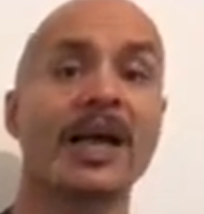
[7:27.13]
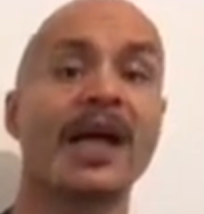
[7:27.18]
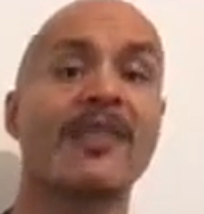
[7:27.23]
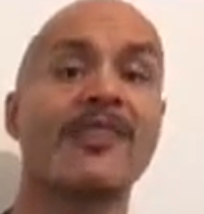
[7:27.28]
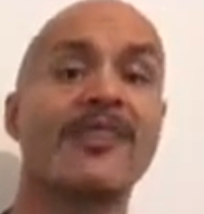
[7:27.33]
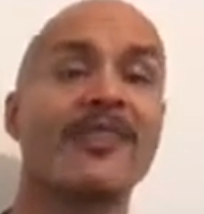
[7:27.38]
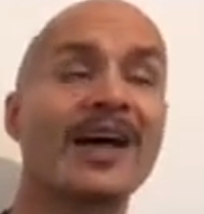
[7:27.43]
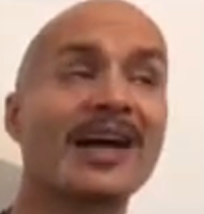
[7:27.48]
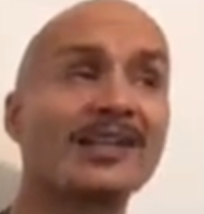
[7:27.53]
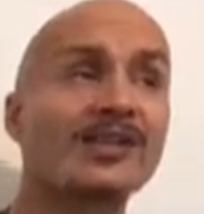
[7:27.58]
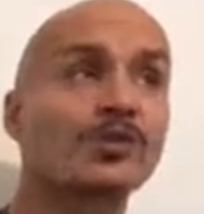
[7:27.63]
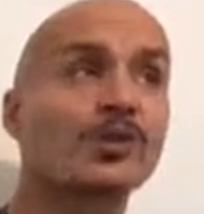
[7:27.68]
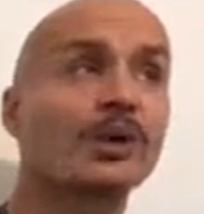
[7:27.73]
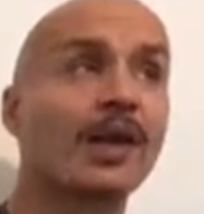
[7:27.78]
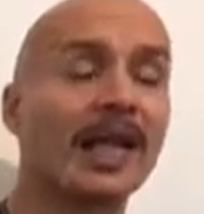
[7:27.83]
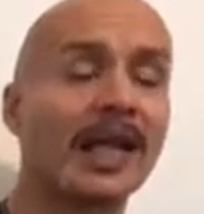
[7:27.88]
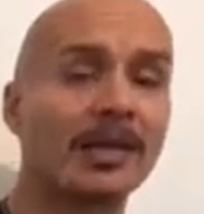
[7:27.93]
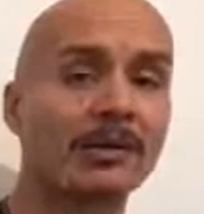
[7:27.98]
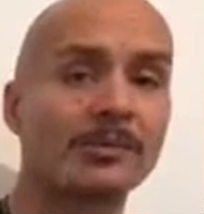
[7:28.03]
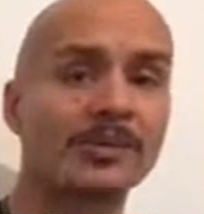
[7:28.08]
and that's
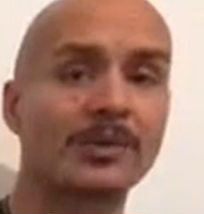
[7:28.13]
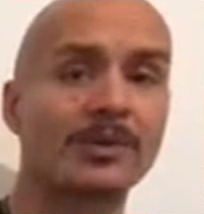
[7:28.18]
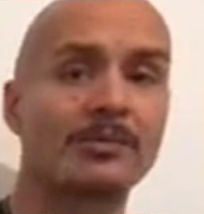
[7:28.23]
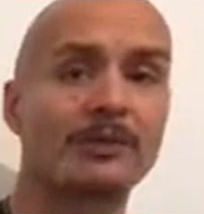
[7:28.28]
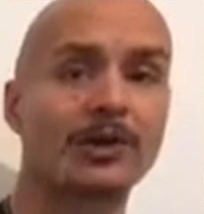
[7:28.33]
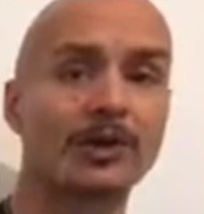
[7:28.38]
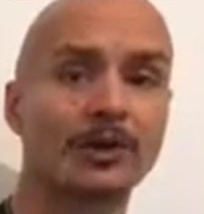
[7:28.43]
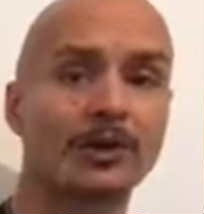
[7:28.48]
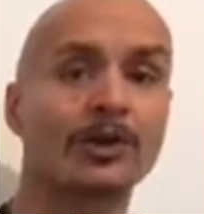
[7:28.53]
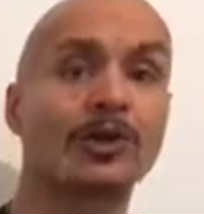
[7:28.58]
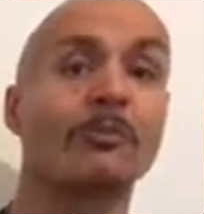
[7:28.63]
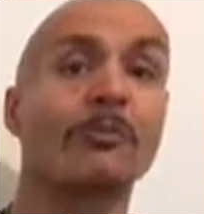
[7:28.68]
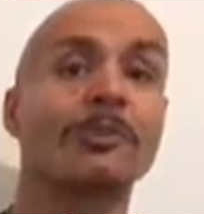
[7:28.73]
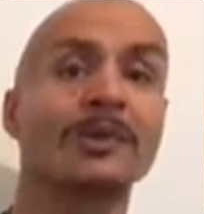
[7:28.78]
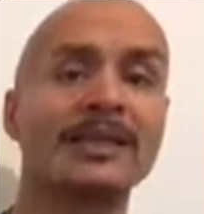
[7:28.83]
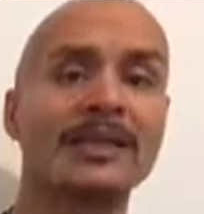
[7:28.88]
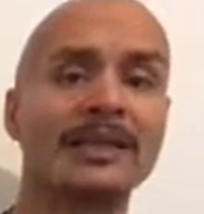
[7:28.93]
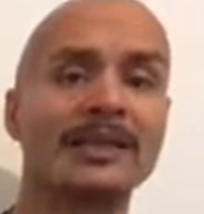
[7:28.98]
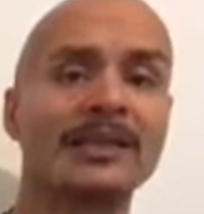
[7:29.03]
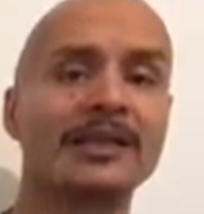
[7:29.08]
what helps them look
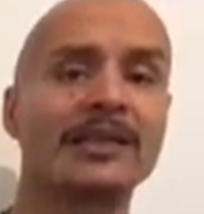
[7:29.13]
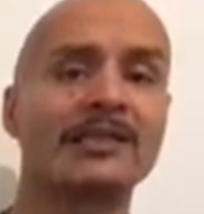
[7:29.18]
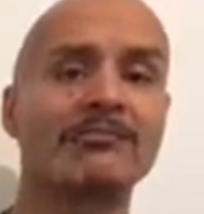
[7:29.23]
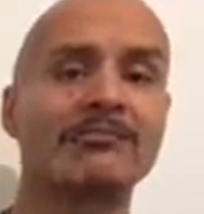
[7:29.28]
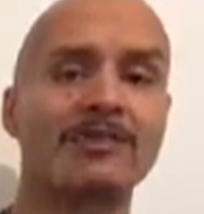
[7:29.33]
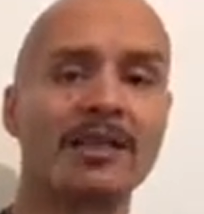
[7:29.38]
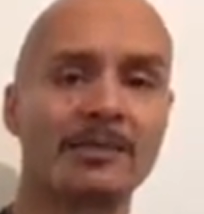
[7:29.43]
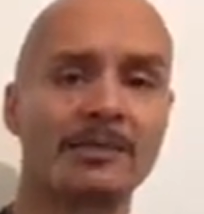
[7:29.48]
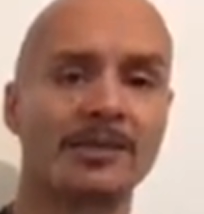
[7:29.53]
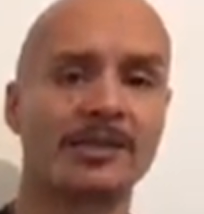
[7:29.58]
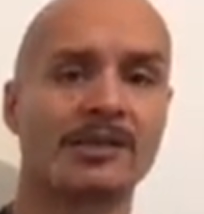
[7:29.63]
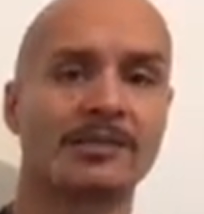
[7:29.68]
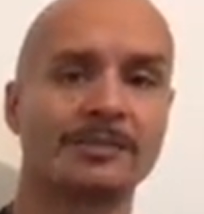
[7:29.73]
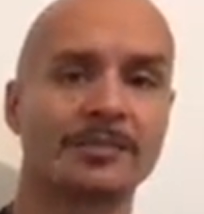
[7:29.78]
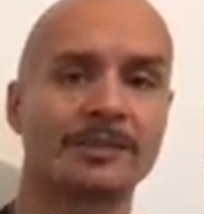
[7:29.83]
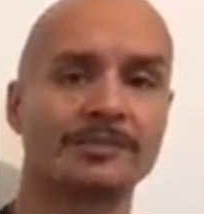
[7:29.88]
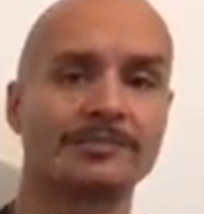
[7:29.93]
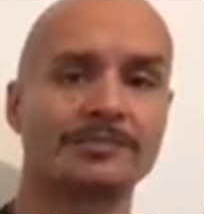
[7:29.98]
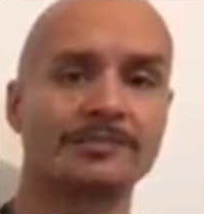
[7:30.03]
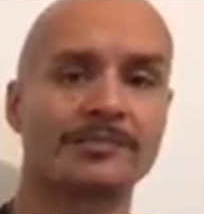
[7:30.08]
completely ripped
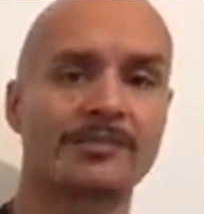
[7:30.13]
up.